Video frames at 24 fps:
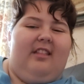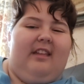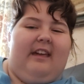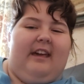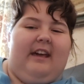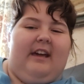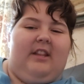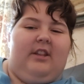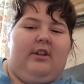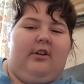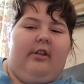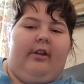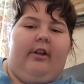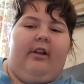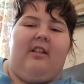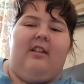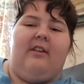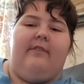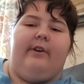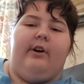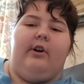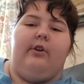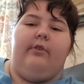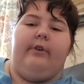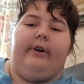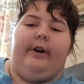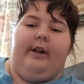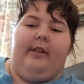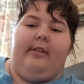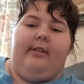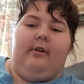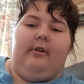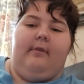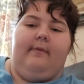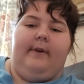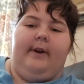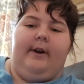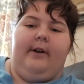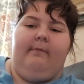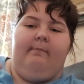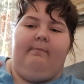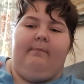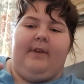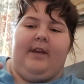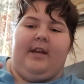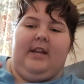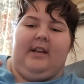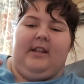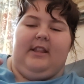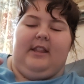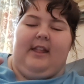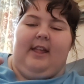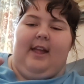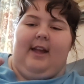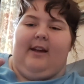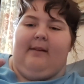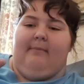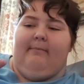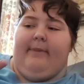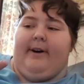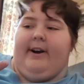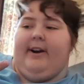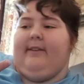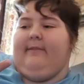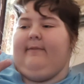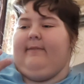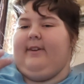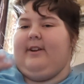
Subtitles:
And there's also a crossover in the second part,